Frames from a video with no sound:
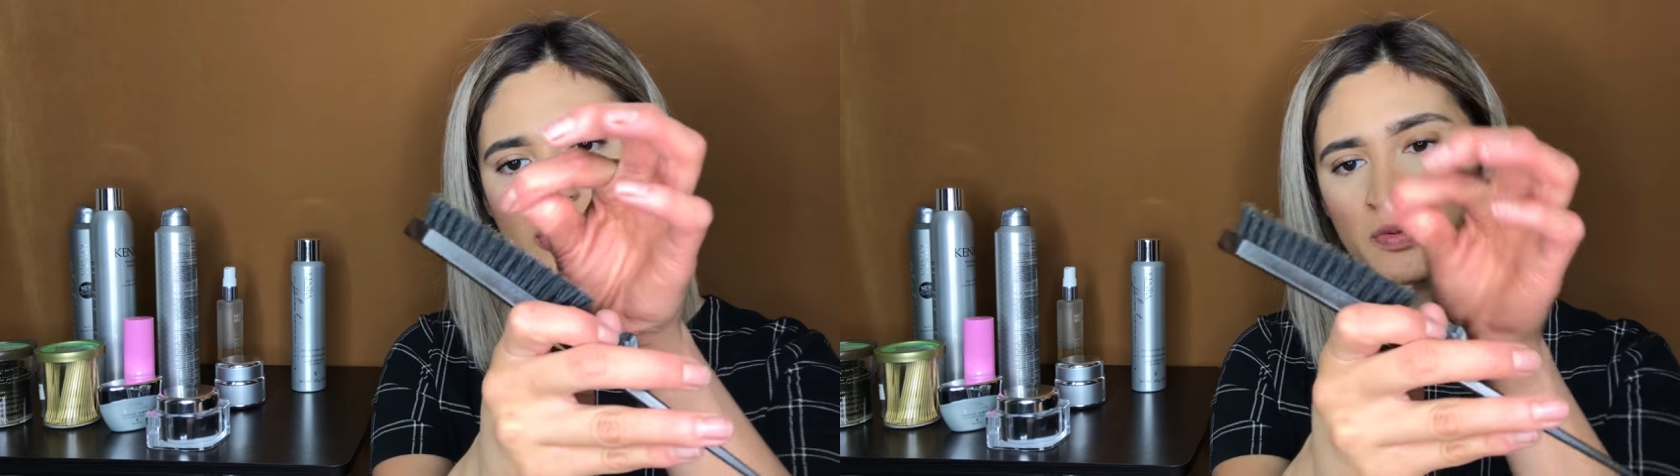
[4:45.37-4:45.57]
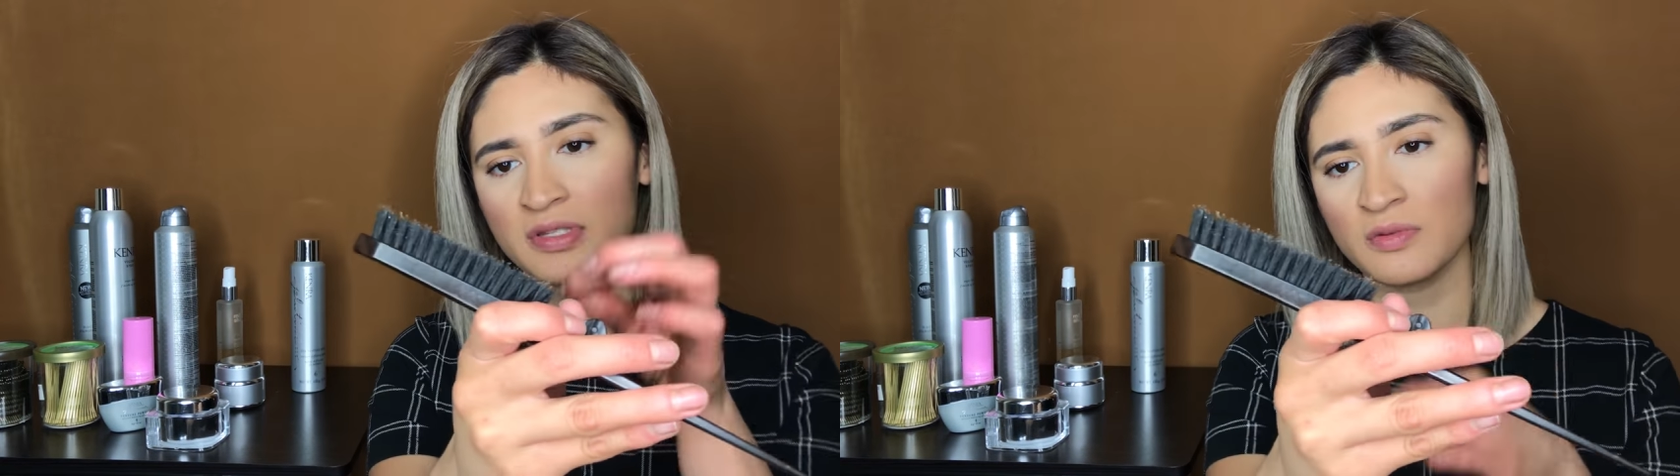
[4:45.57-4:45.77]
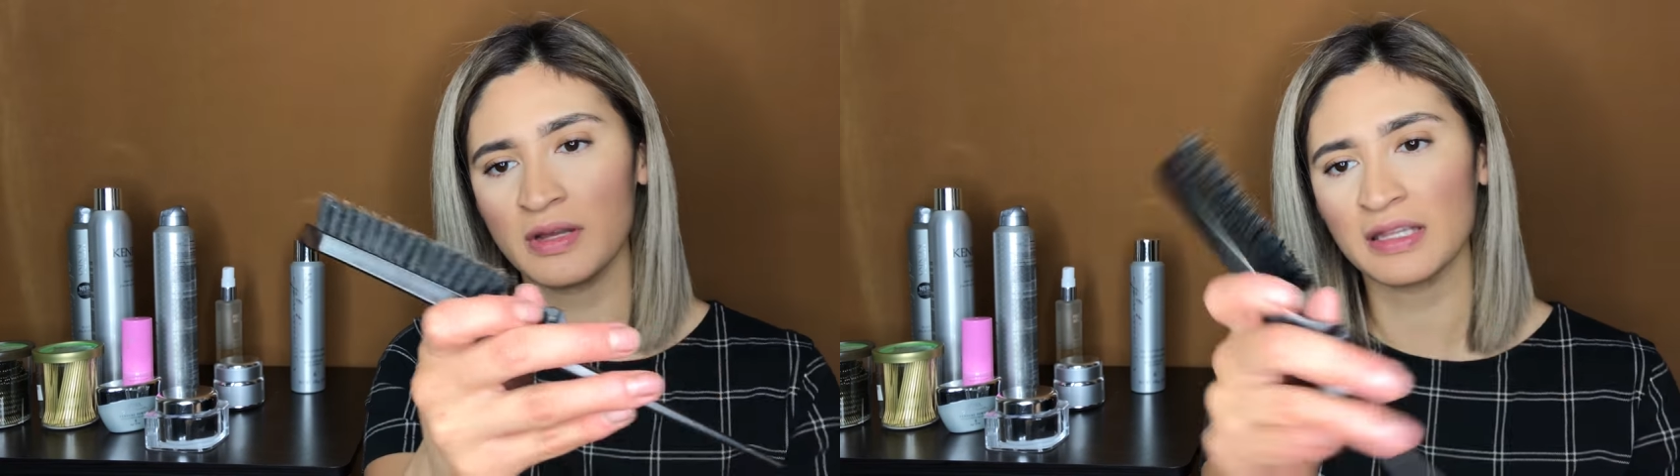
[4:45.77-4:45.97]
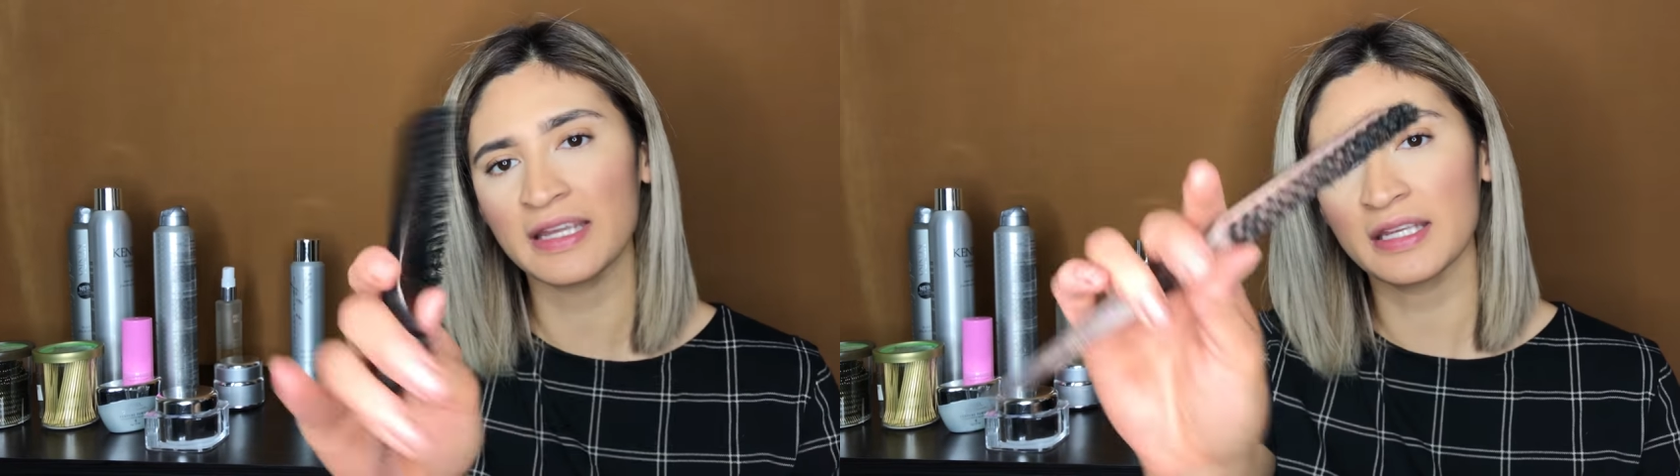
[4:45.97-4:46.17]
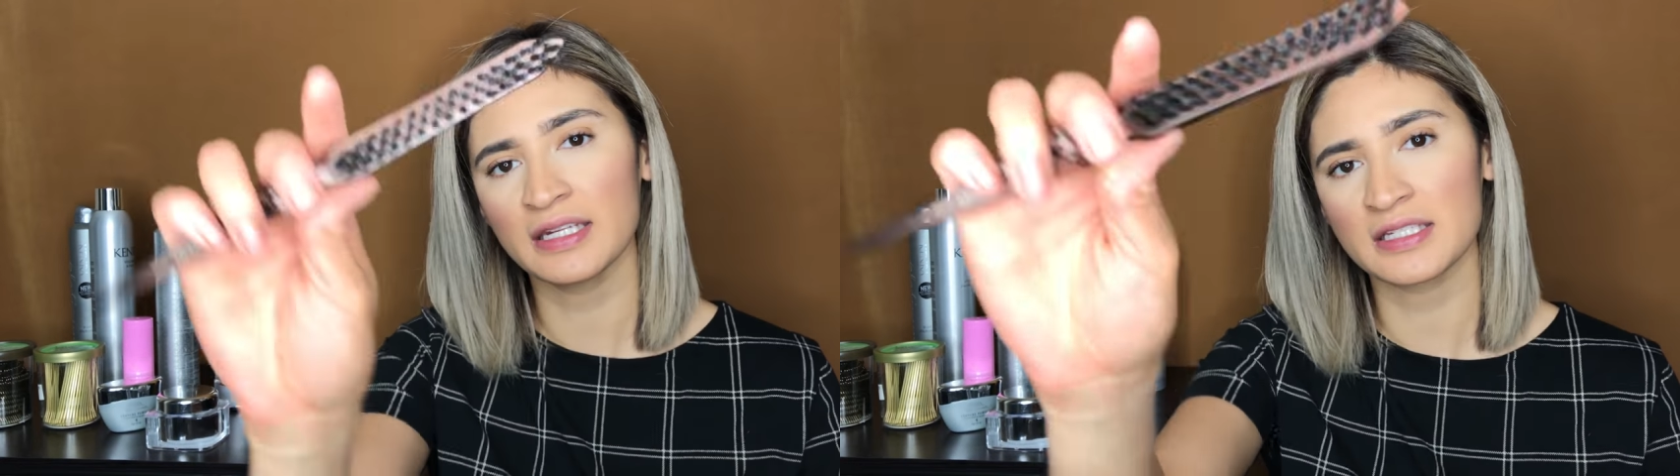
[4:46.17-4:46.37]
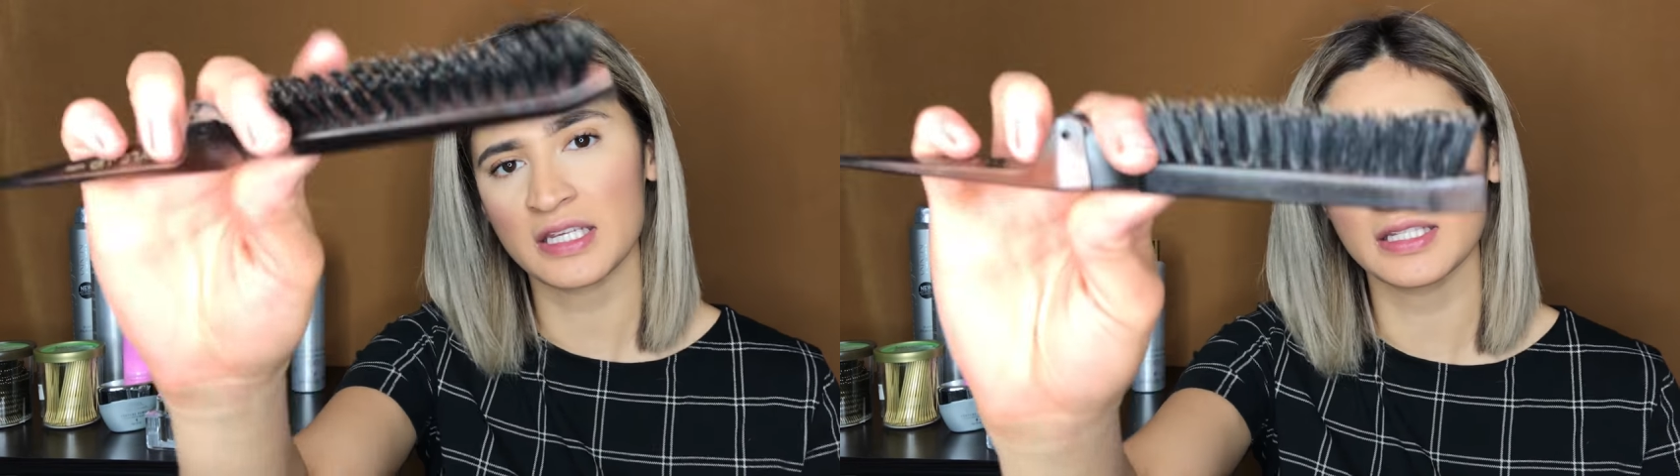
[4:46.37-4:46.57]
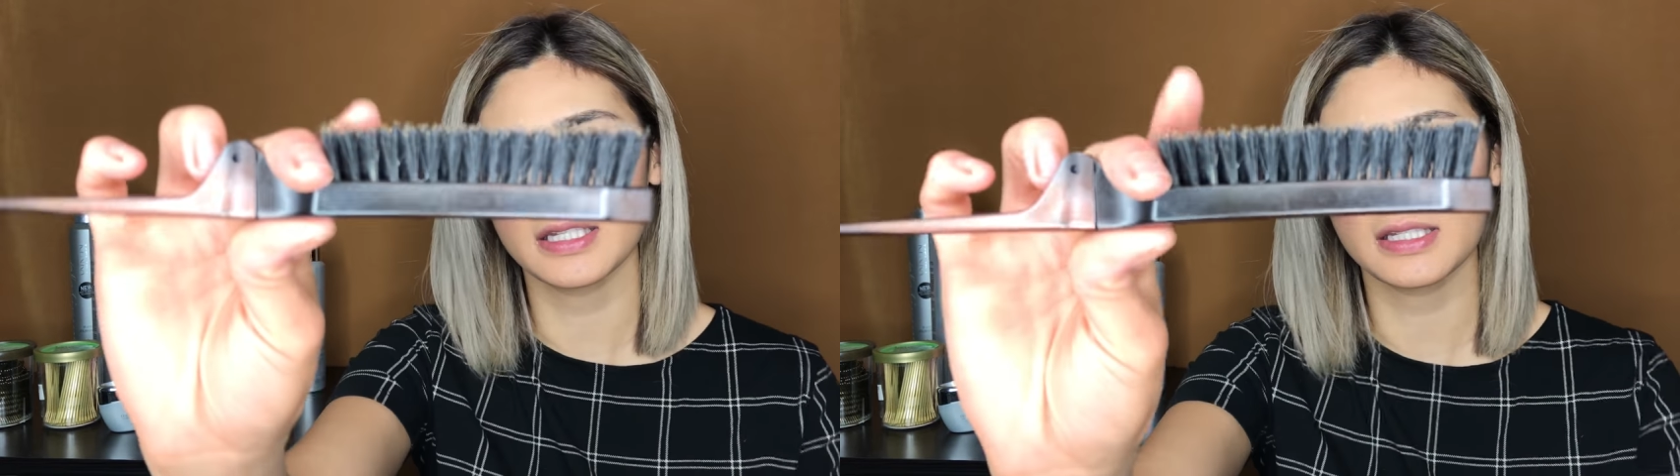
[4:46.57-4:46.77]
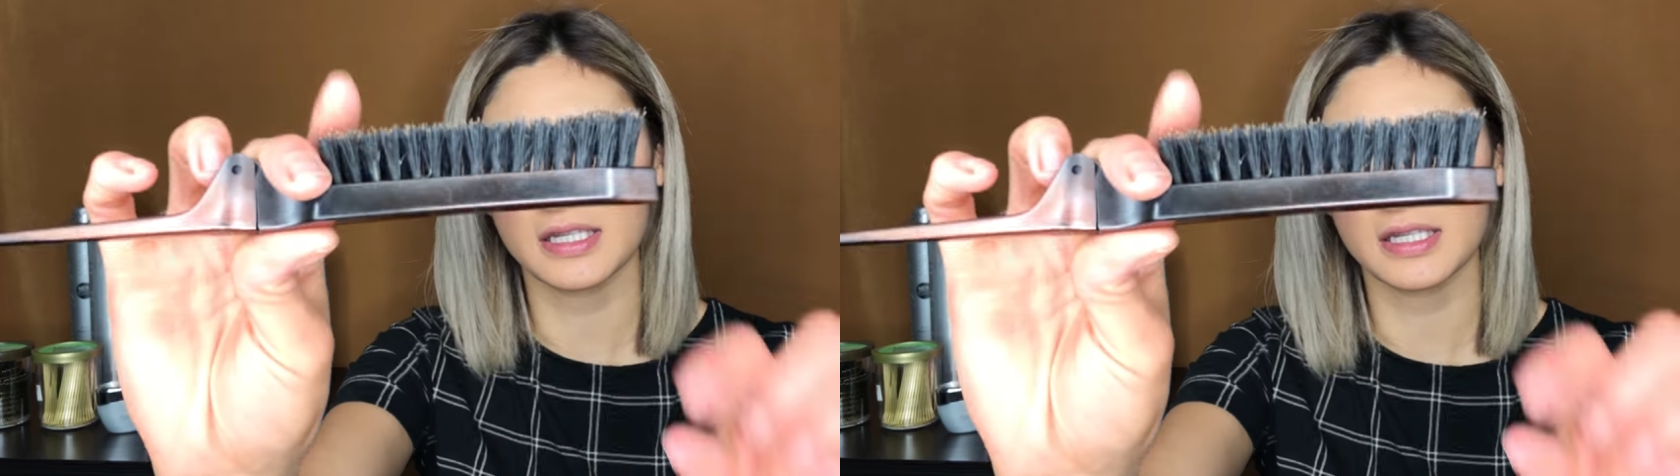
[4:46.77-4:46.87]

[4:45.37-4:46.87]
The reason why I like it is because it's